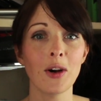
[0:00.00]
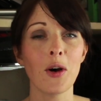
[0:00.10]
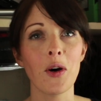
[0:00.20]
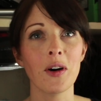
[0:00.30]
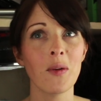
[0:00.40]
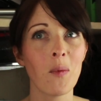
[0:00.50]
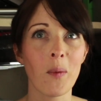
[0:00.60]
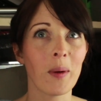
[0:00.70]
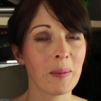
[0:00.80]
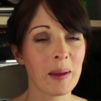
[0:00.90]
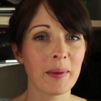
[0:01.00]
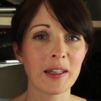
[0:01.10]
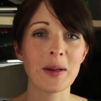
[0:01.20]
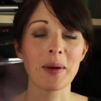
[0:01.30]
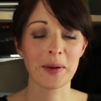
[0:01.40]
or what will be my
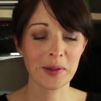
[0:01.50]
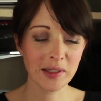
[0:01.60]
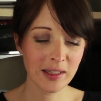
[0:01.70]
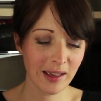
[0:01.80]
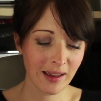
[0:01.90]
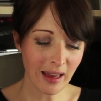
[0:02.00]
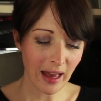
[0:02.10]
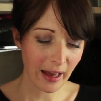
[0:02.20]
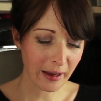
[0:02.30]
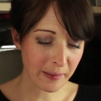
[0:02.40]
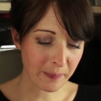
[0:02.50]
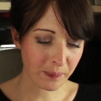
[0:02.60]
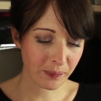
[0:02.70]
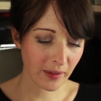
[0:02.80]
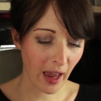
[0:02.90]
new house.
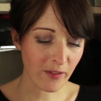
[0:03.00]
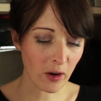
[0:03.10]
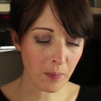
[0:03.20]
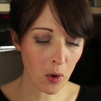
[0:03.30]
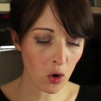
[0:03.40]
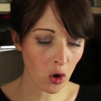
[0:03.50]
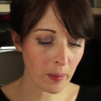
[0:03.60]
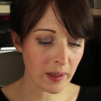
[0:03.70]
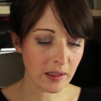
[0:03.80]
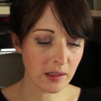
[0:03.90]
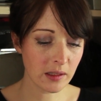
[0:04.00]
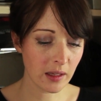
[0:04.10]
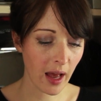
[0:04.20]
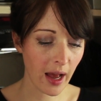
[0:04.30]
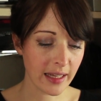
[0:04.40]
I've got more
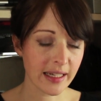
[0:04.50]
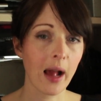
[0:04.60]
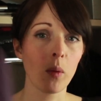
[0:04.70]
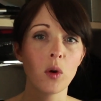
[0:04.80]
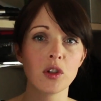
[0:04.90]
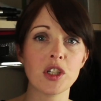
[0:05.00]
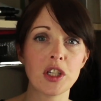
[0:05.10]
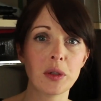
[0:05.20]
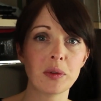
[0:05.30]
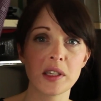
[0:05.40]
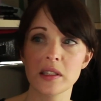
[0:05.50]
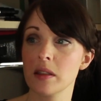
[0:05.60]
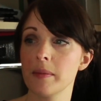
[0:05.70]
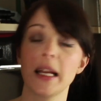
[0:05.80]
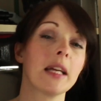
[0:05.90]
cupboards and I want to use this.
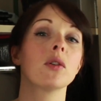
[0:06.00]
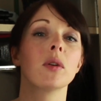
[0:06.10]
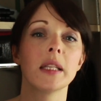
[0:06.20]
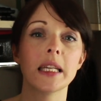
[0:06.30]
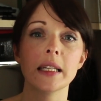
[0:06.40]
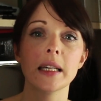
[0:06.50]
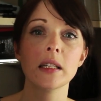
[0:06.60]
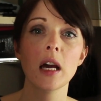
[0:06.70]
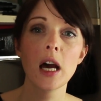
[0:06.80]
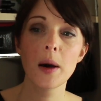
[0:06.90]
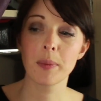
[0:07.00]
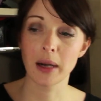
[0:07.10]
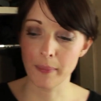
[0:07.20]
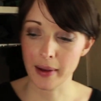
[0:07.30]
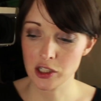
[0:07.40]
At the minute I don't need it,
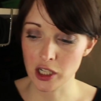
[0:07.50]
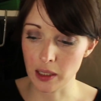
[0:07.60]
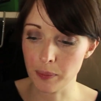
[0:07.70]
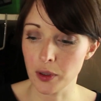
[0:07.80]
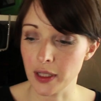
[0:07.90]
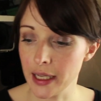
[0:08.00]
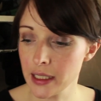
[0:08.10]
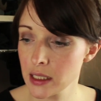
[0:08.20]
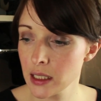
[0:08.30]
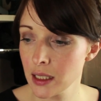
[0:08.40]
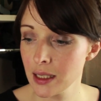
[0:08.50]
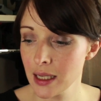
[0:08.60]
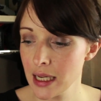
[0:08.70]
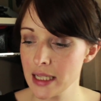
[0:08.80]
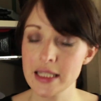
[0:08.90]
but I'm actually going to put it
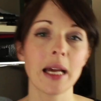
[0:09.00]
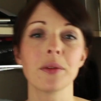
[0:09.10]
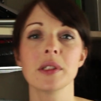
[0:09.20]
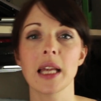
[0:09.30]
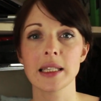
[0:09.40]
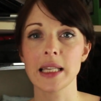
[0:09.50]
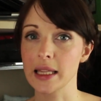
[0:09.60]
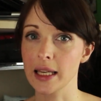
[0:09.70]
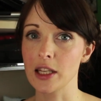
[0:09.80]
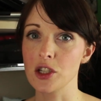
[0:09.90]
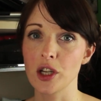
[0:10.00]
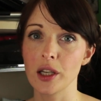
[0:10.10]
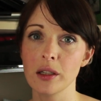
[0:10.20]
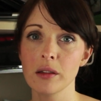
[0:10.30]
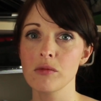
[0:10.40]
downstairs in the
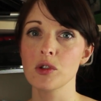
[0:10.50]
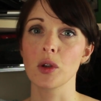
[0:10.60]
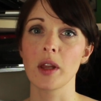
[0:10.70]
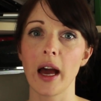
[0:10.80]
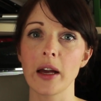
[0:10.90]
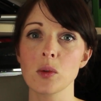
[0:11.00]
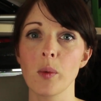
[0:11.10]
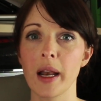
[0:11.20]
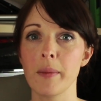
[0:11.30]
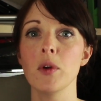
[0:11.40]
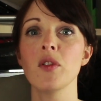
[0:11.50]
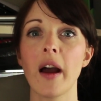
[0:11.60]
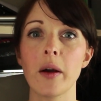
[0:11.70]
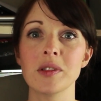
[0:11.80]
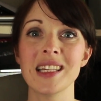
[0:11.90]
kitchen so that when I move
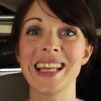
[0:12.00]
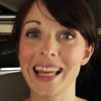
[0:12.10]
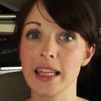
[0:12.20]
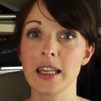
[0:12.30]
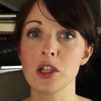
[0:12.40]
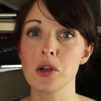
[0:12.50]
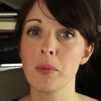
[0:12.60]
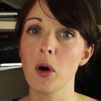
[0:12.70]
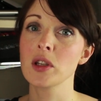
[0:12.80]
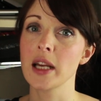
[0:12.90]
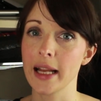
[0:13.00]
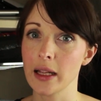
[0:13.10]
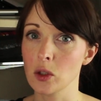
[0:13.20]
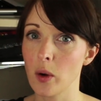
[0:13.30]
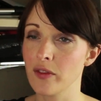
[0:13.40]
house it's in the kitchen box and
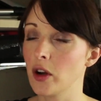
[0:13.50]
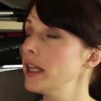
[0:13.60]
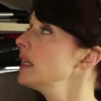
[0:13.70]
I'll know I've got